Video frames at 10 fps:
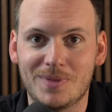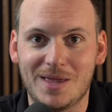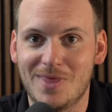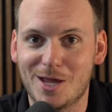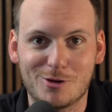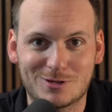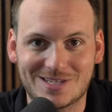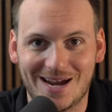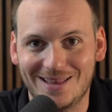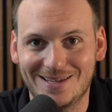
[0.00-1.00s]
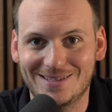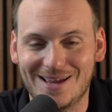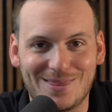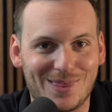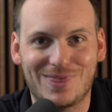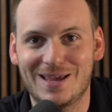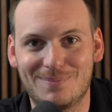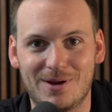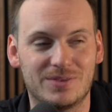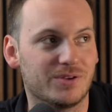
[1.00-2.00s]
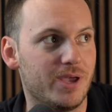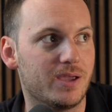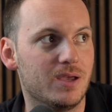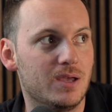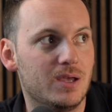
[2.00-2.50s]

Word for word: And they go silent and they think about it and they're like,